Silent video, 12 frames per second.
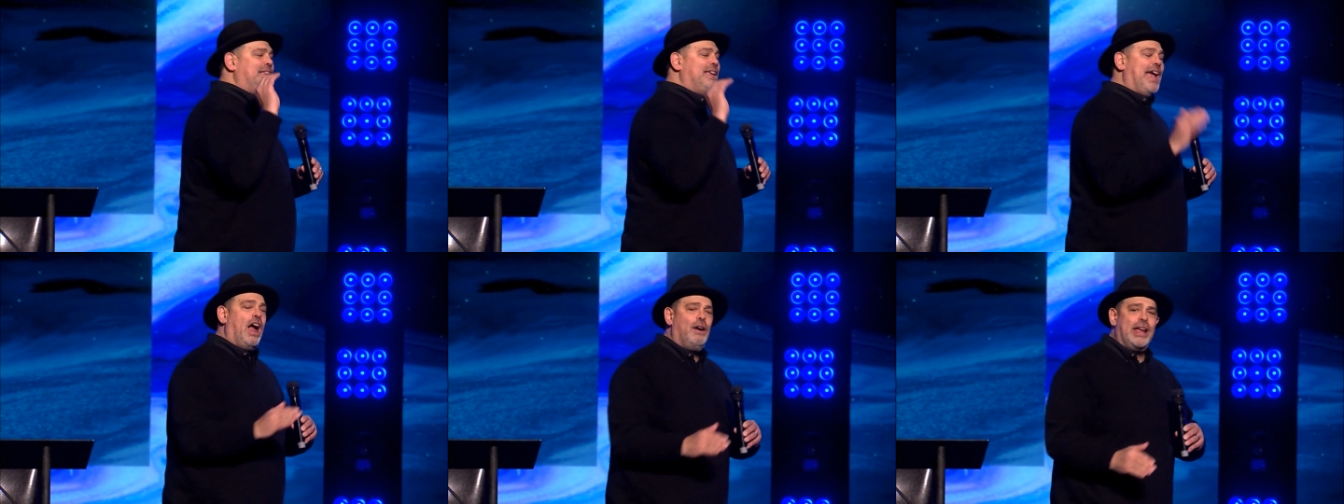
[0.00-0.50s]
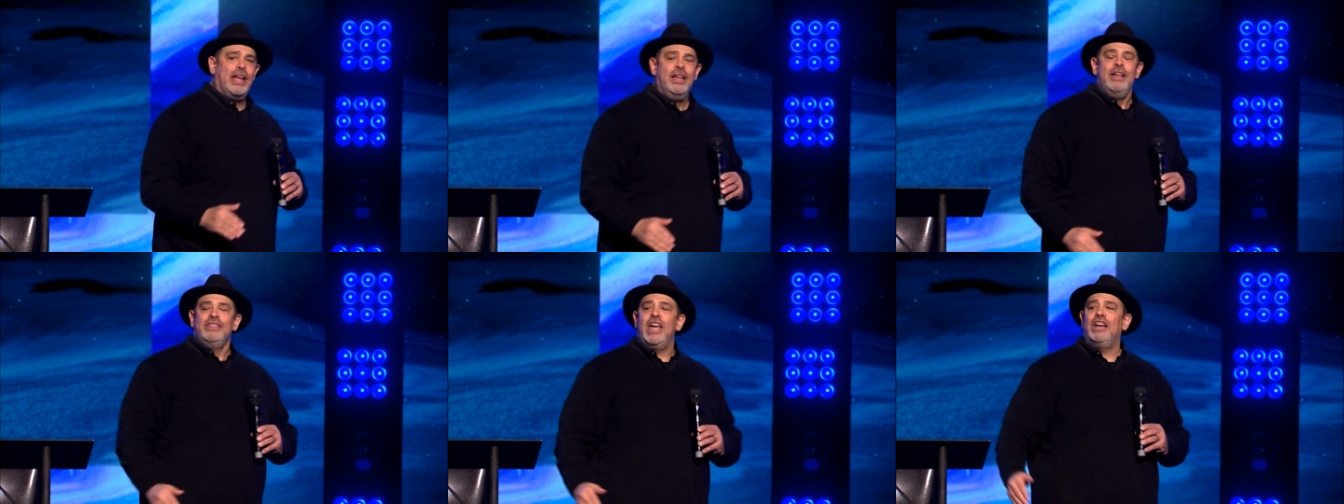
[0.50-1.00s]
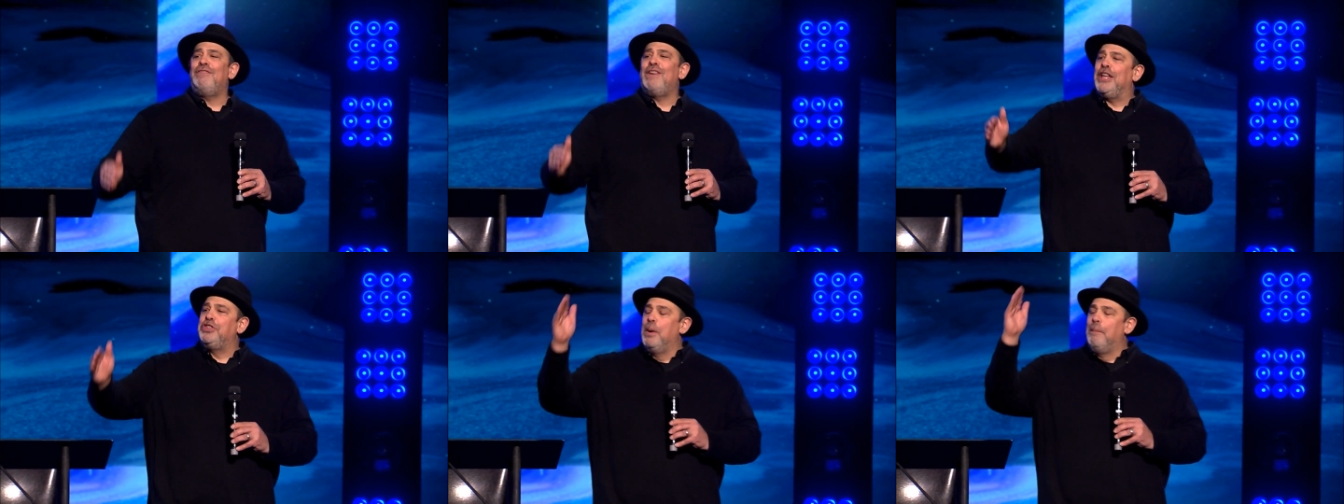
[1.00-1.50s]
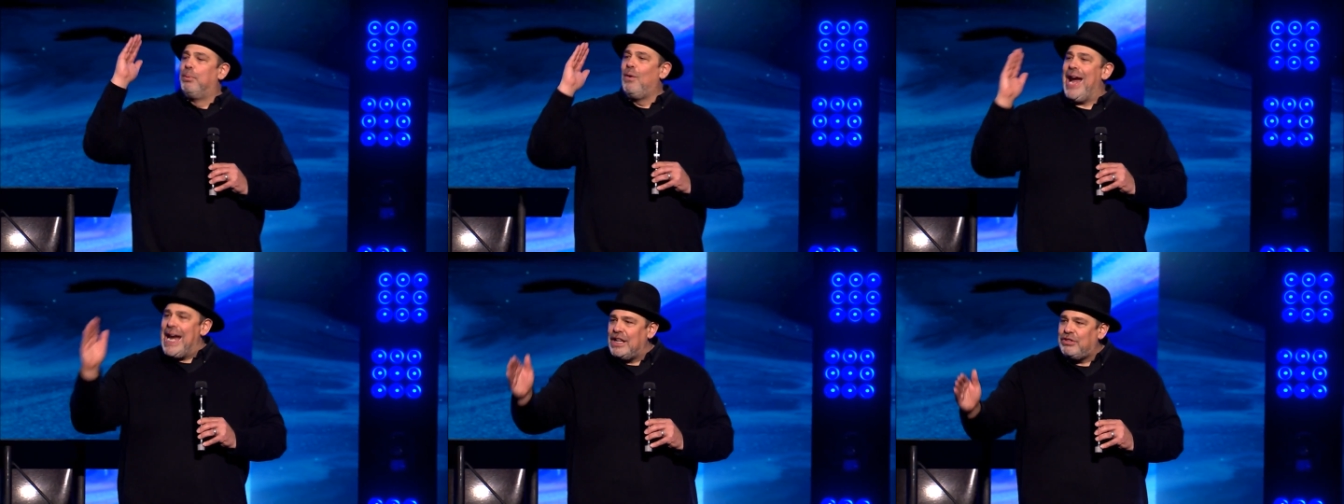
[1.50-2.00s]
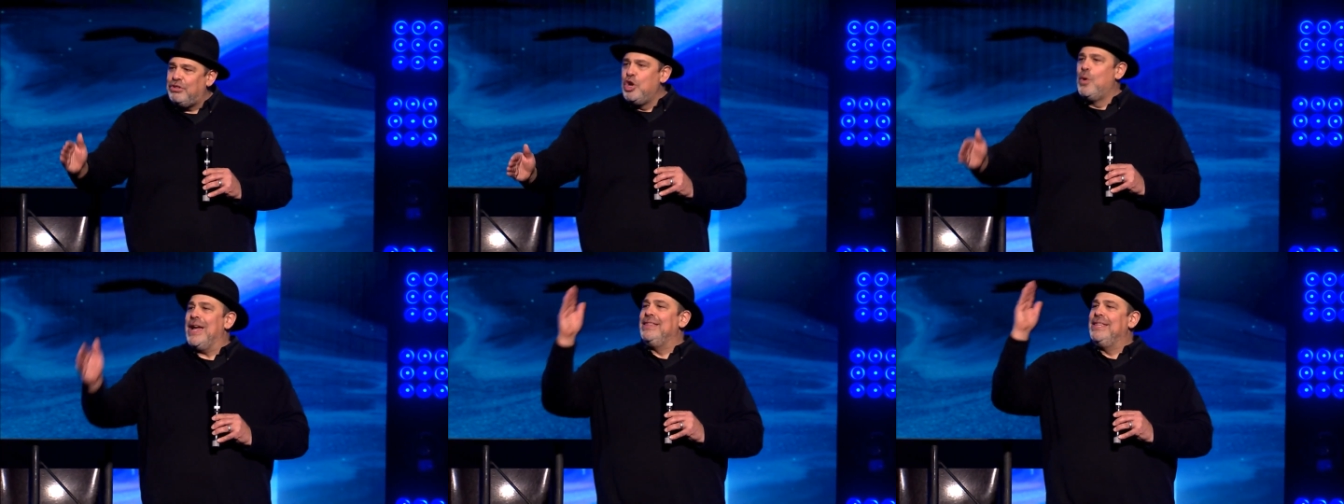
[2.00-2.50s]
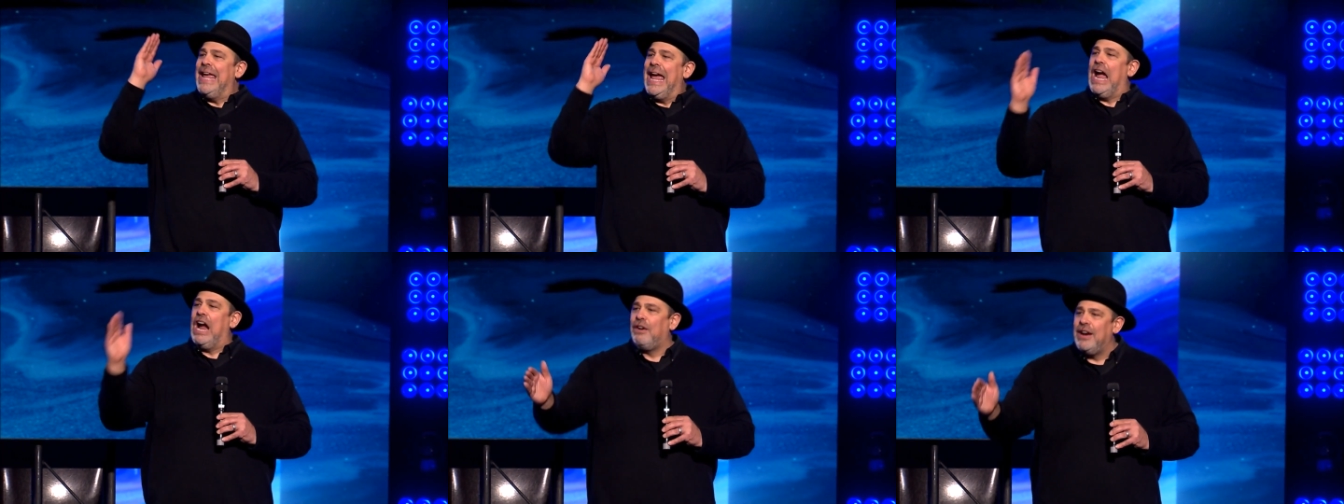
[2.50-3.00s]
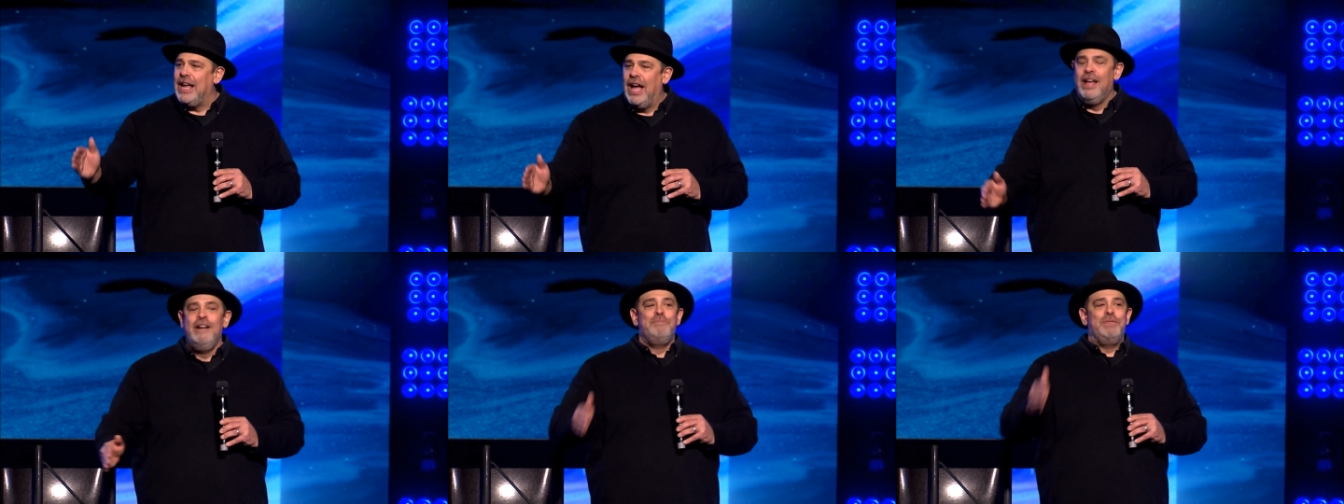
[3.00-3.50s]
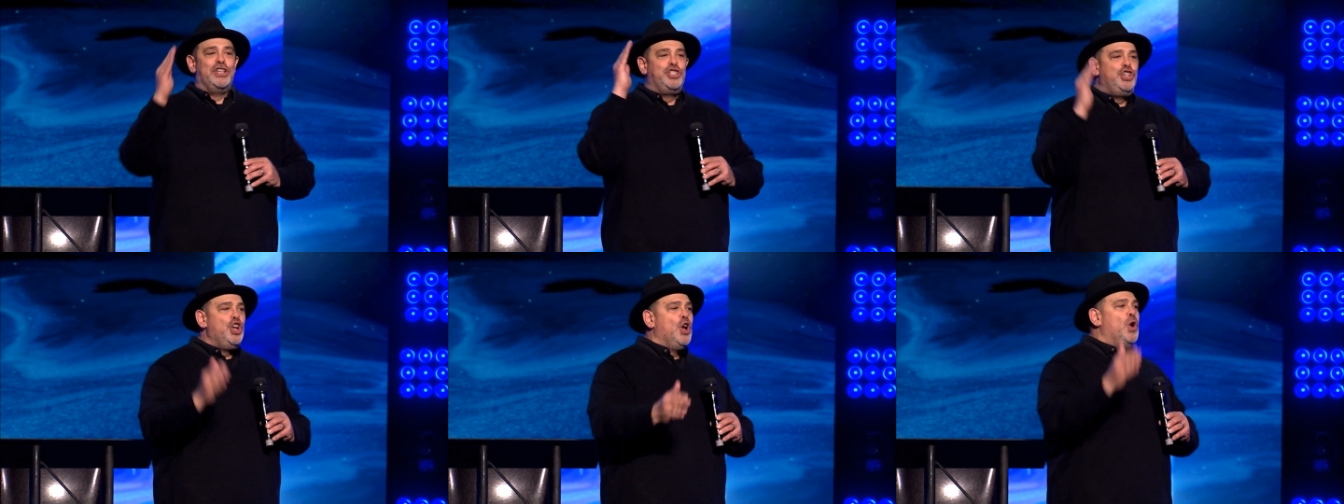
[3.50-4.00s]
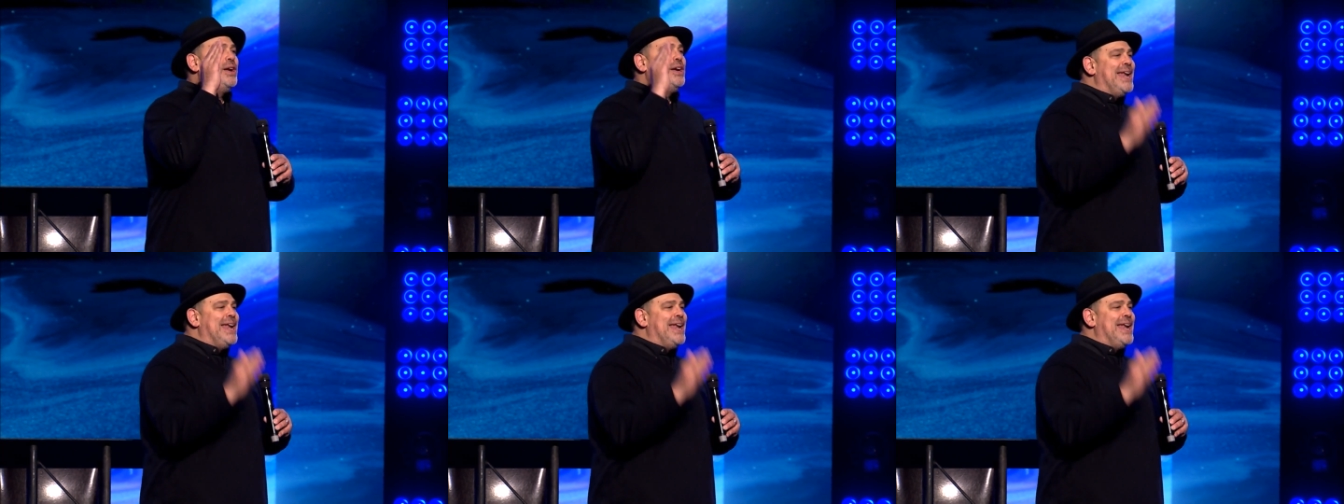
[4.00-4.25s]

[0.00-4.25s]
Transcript: in the area, that have had the breakthrough in the area that you